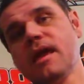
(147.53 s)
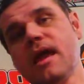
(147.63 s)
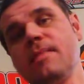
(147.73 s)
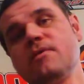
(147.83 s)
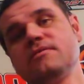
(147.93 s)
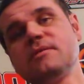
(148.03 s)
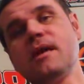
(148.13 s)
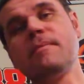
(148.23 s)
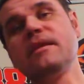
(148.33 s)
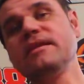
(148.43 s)
And there's
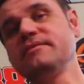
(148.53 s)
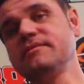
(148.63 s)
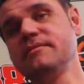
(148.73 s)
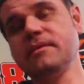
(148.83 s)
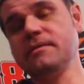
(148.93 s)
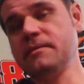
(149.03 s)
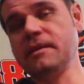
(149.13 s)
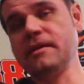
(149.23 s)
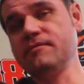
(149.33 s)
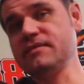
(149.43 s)
many
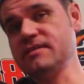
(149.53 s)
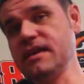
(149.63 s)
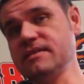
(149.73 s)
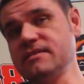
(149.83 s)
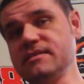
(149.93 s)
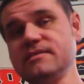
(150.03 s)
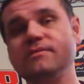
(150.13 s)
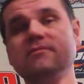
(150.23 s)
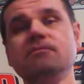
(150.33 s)
different sizes